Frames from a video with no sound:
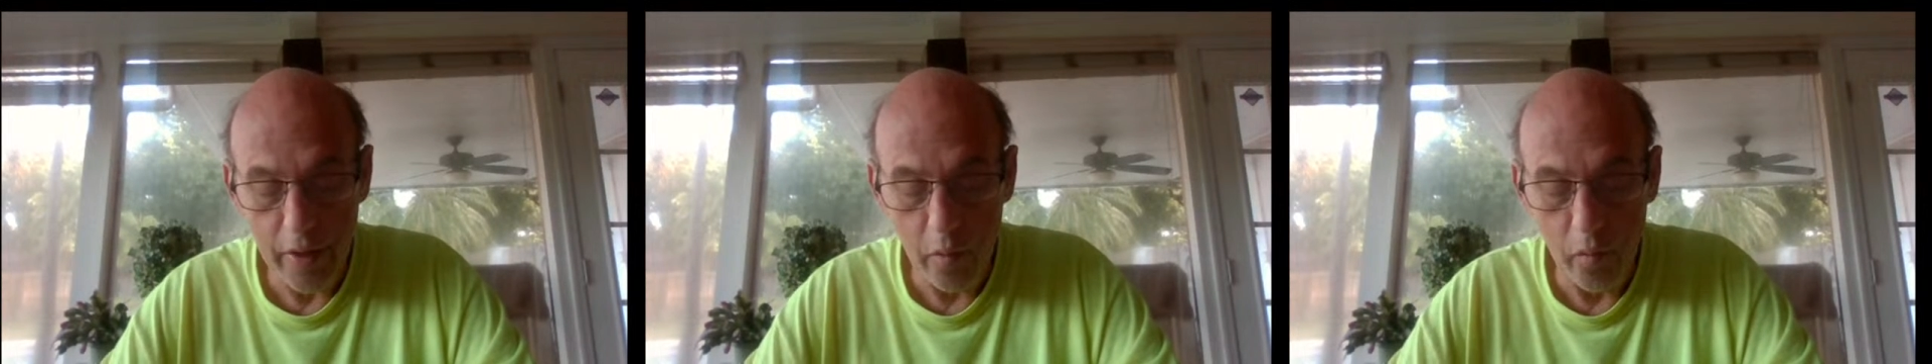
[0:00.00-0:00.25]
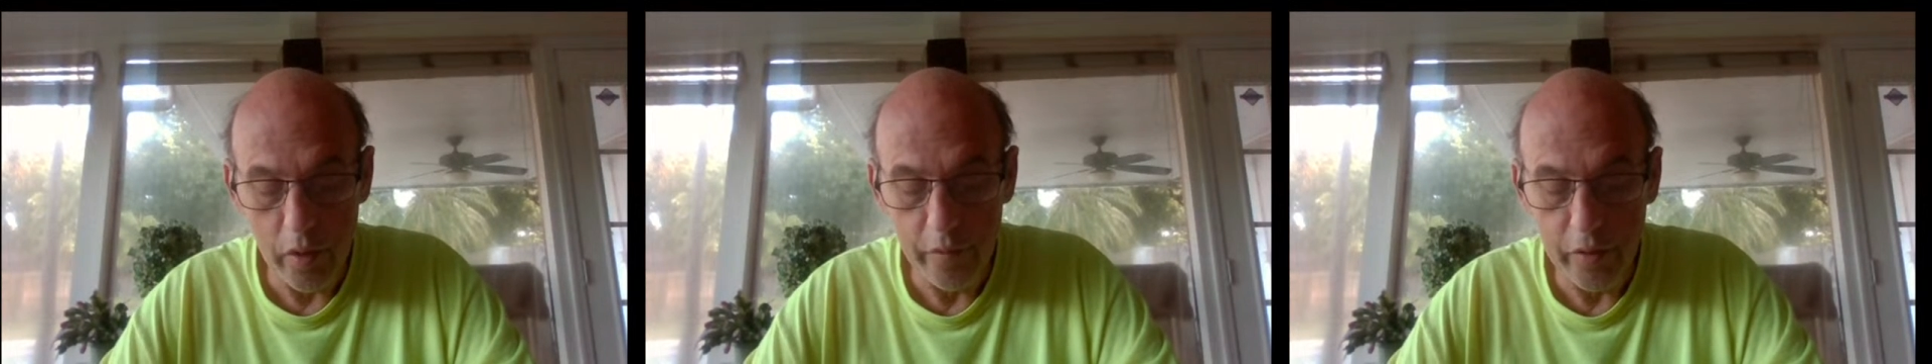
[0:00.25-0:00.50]

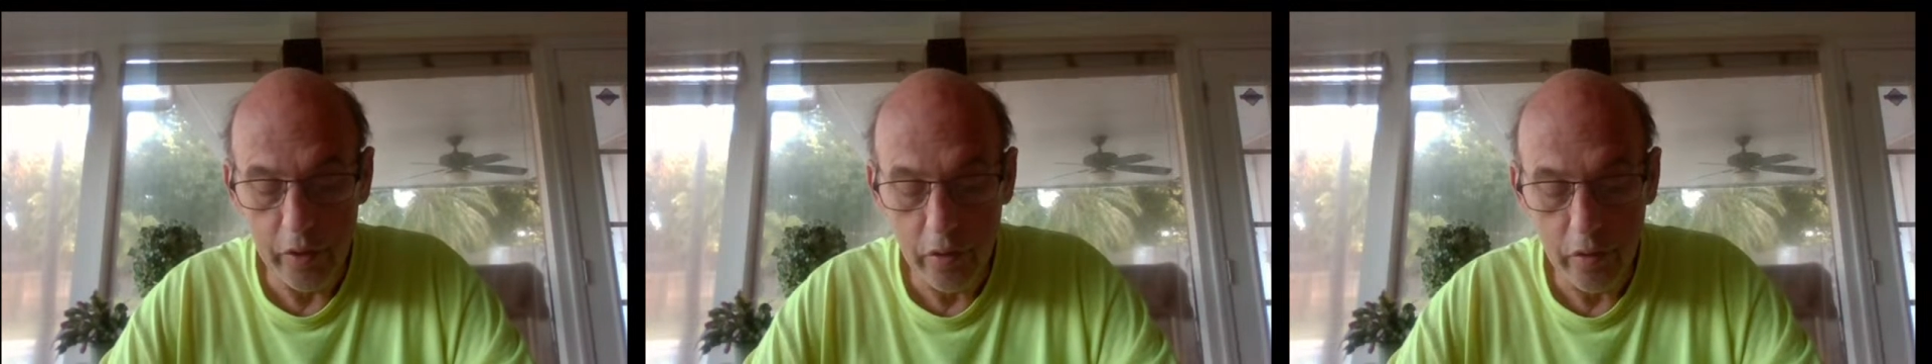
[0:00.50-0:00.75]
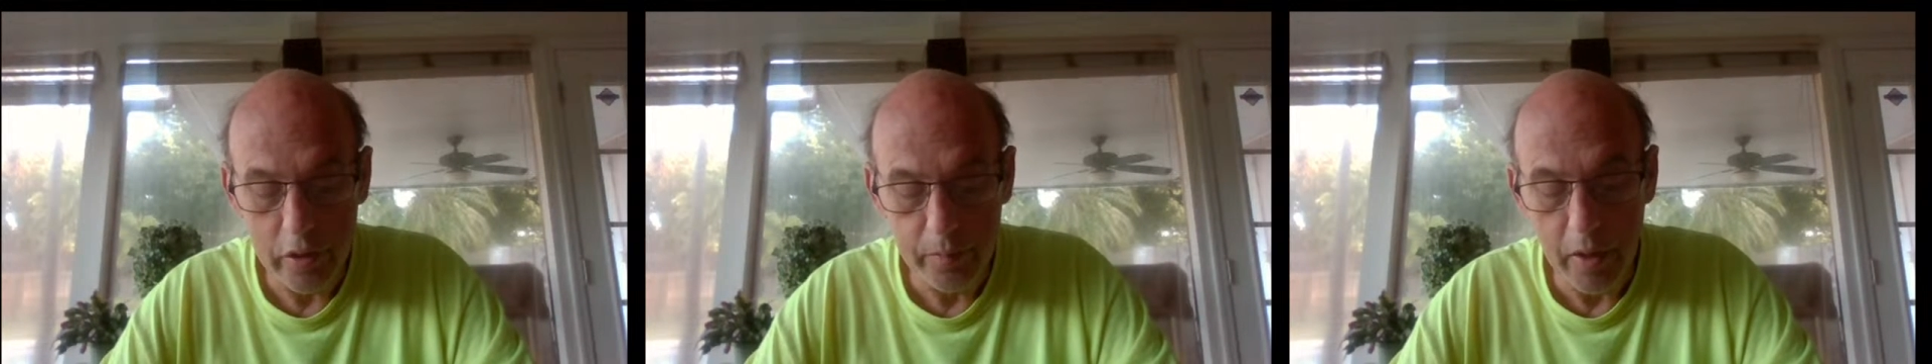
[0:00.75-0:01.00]
that word of
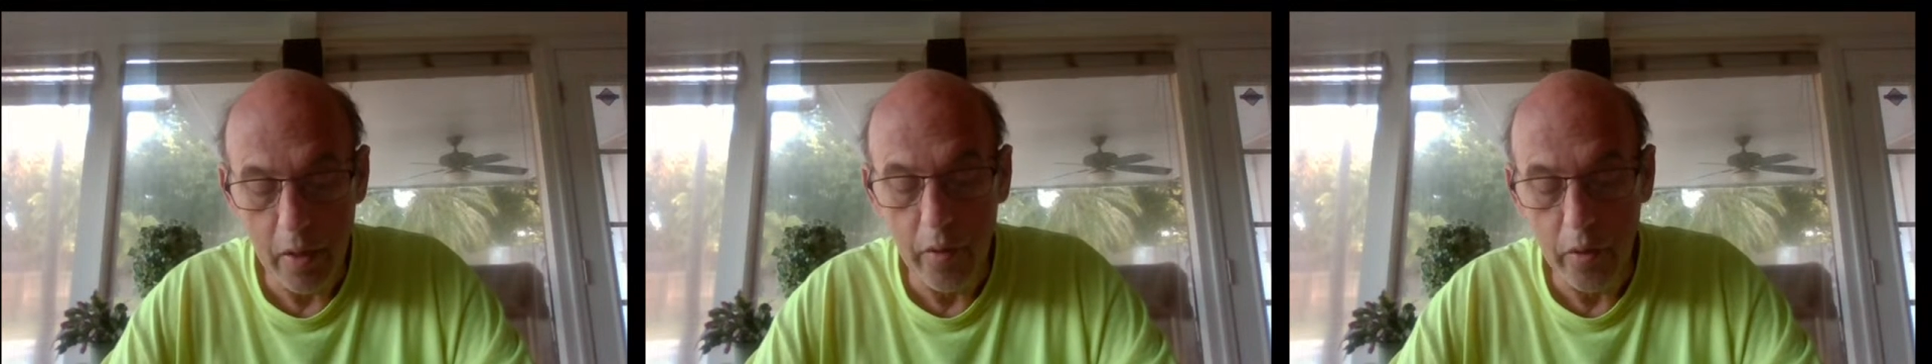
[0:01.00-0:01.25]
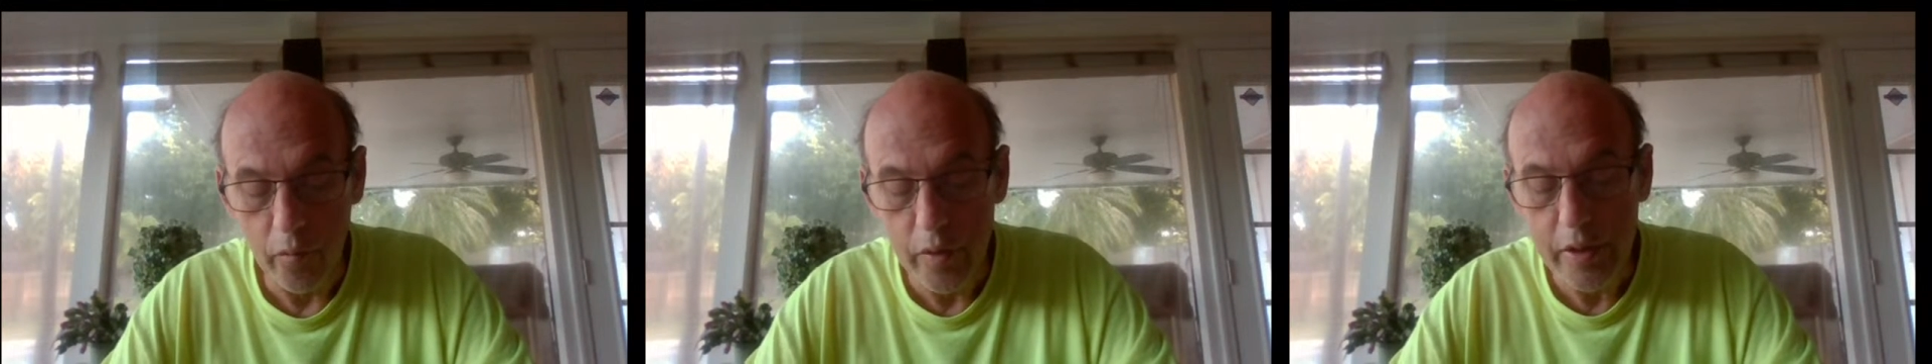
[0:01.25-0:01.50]
encouragement. I
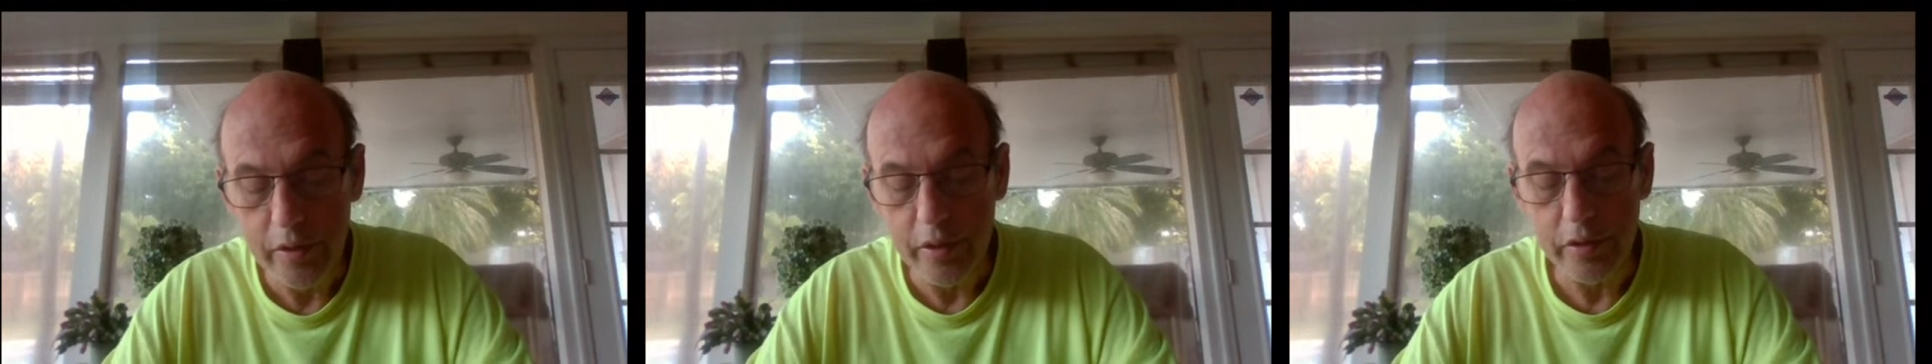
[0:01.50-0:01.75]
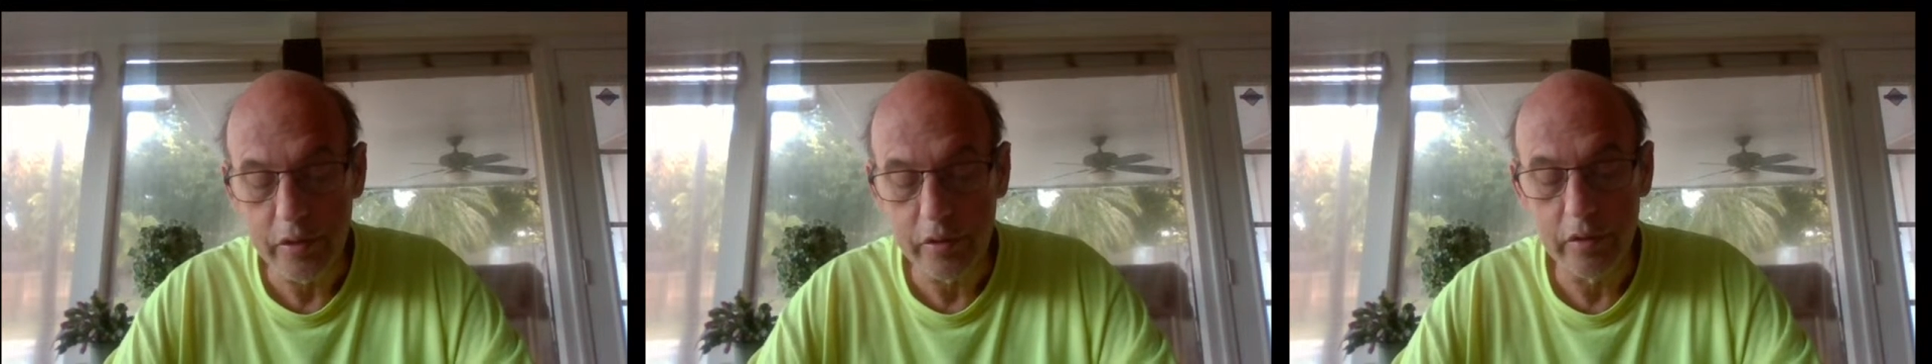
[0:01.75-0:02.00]
want to read
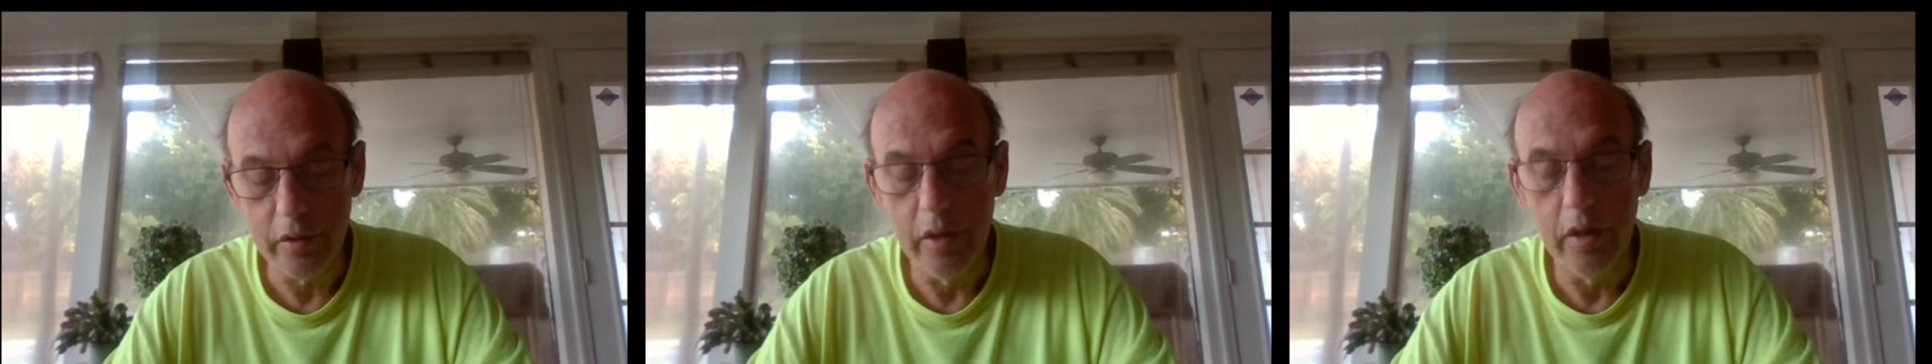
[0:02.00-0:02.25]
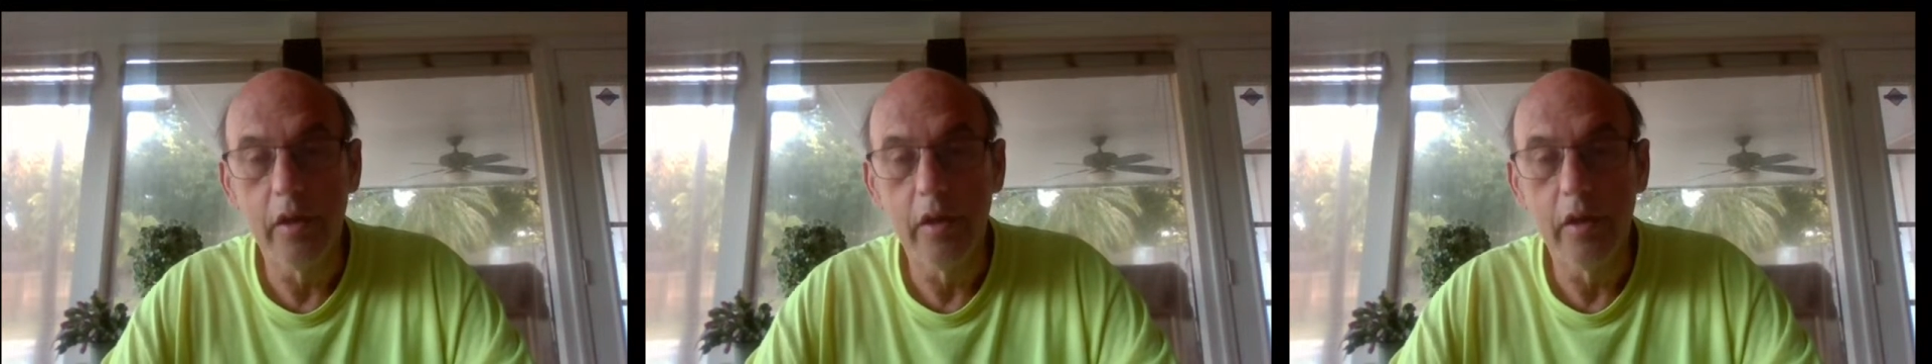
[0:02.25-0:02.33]
this